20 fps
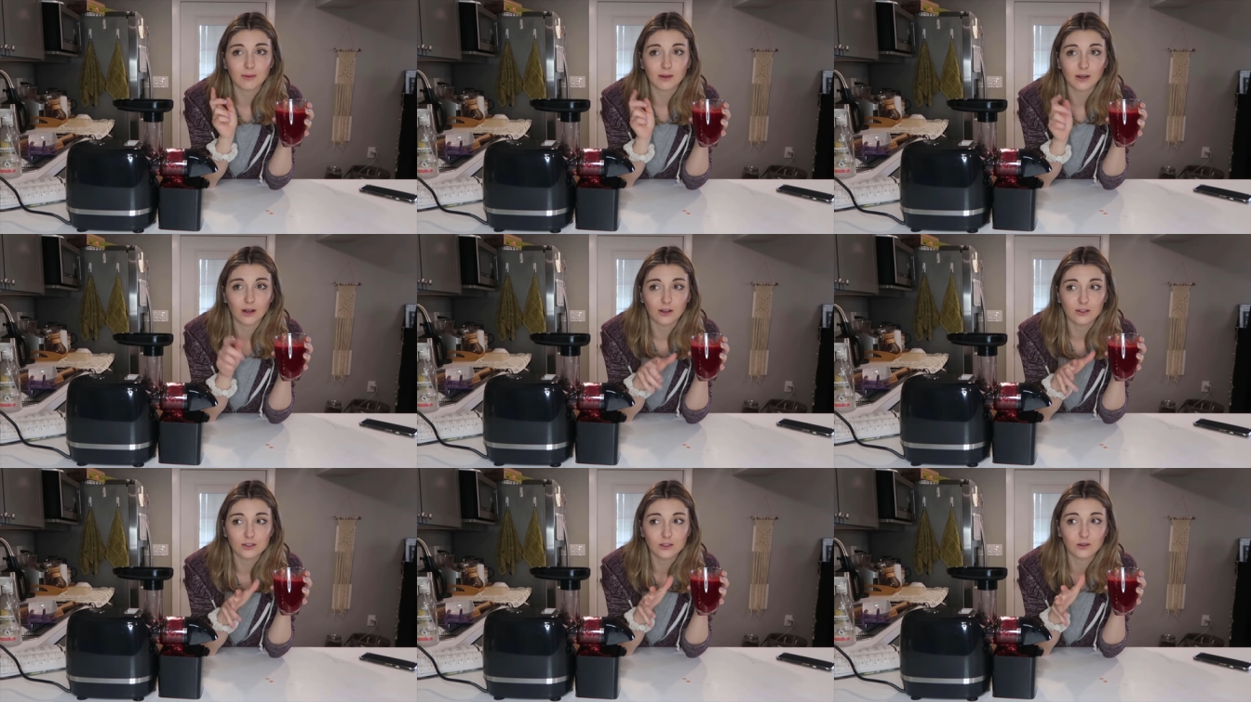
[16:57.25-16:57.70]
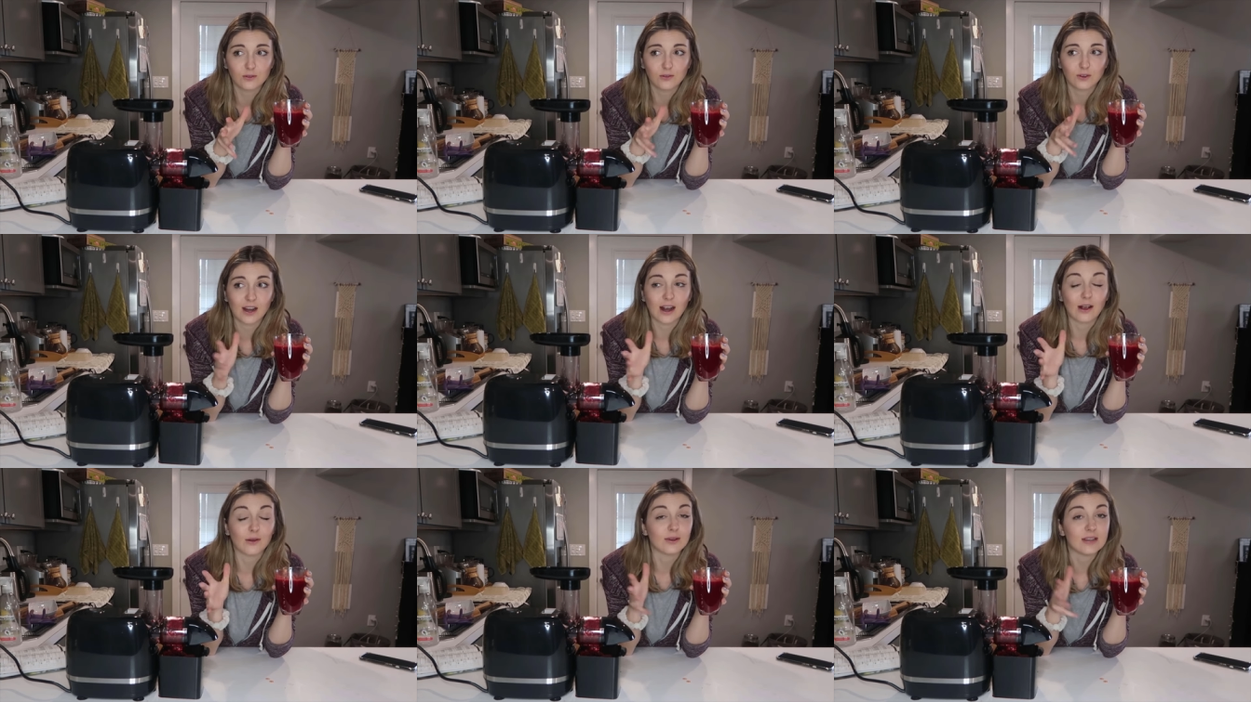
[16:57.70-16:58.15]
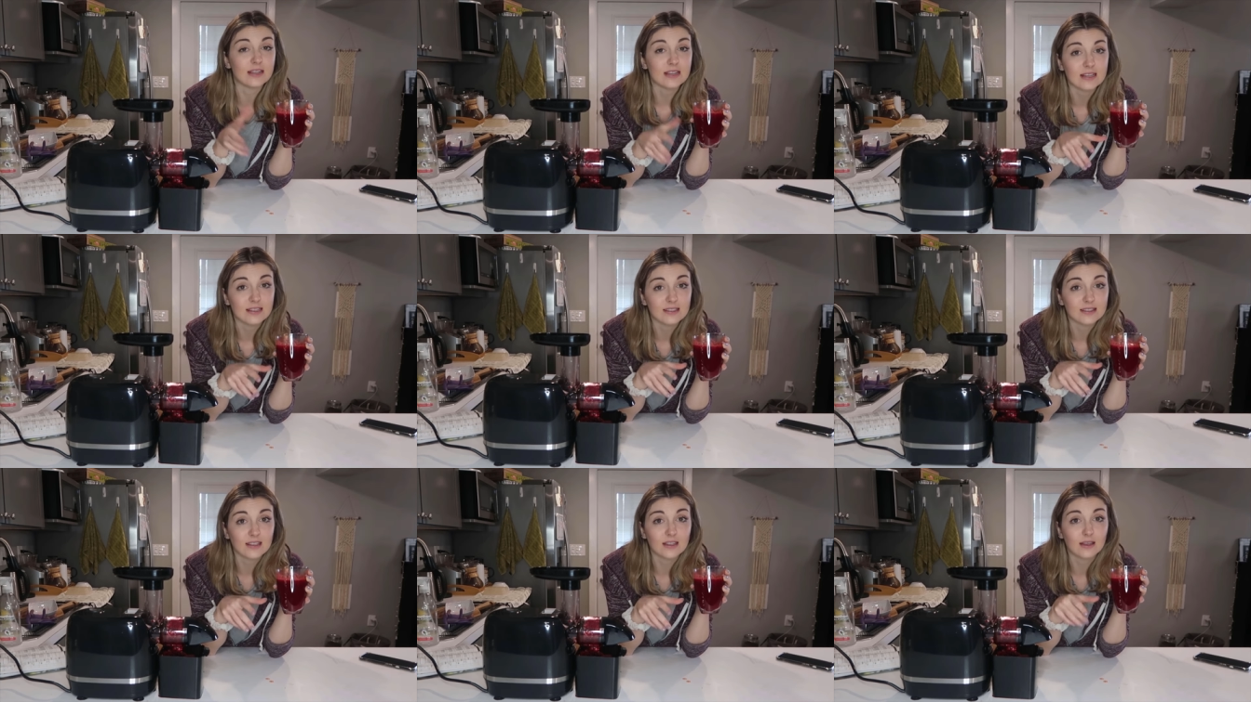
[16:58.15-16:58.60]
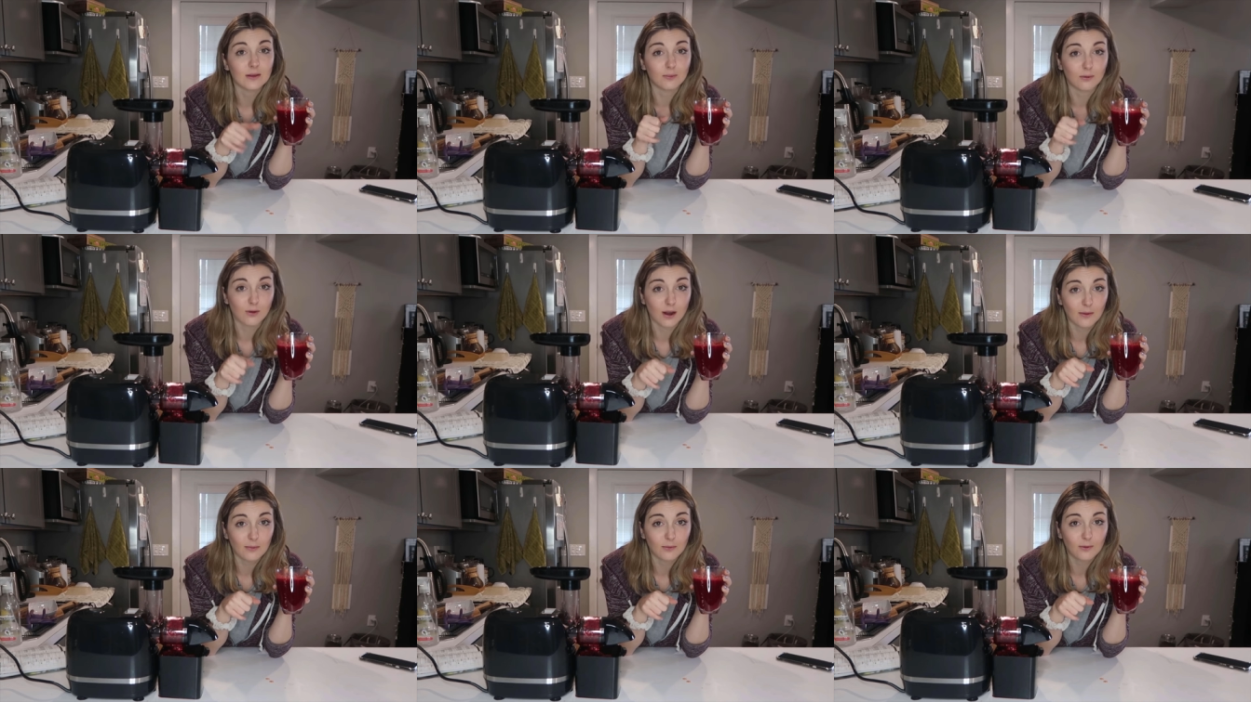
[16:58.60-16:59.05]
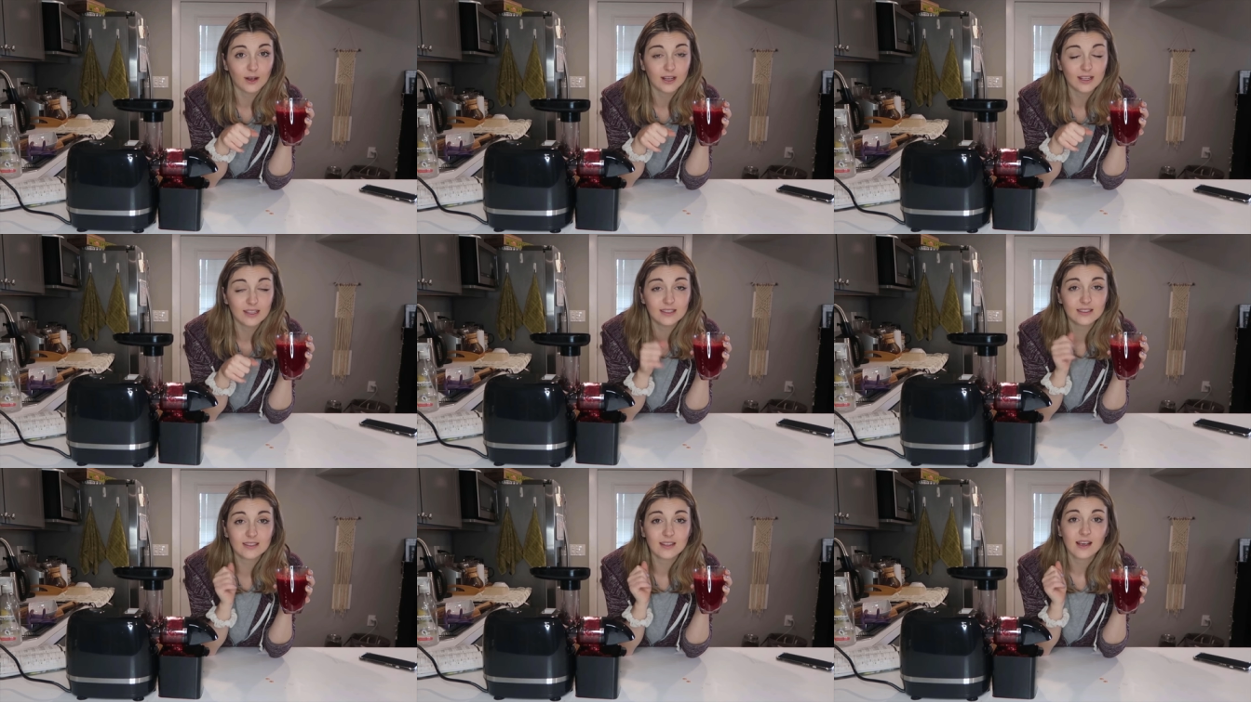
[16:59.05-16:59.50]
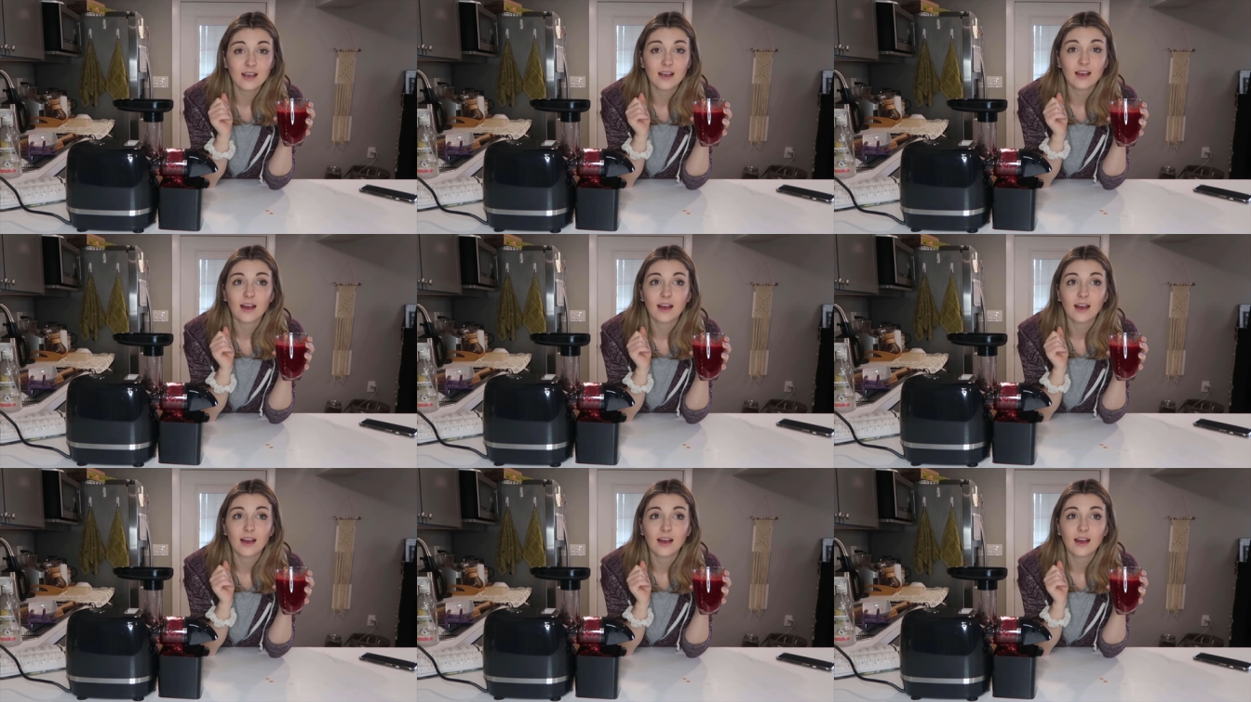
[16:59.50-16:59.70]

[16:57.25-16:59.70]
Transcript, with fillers: but also for how easy the prep was.